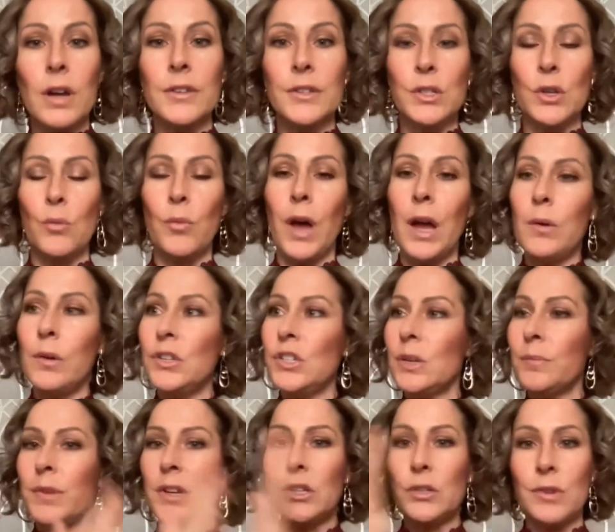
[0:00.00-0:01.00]
course. So why are we
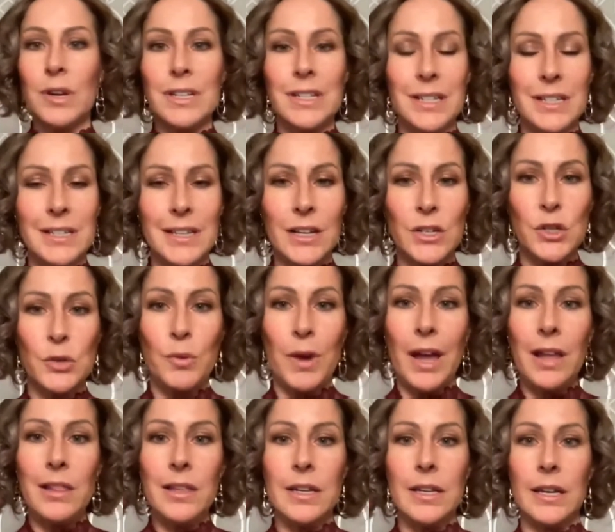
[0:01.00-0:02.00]
jumping straight to
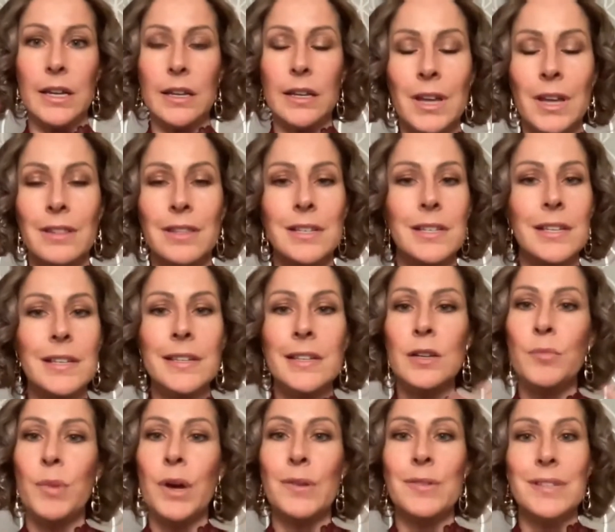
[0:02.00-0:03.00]
sexuality? This isn't
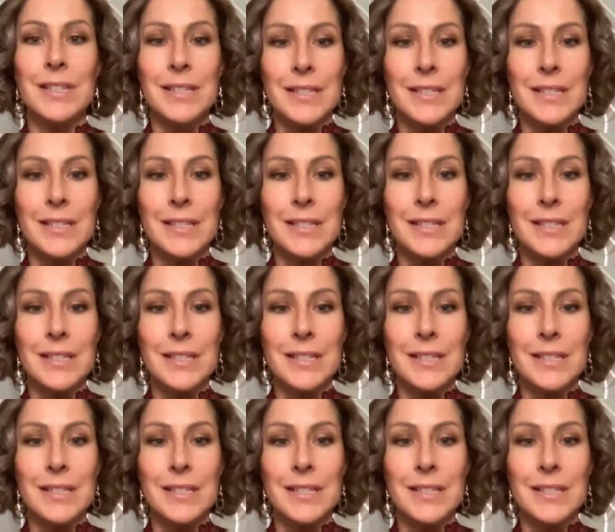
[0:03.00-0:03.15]
about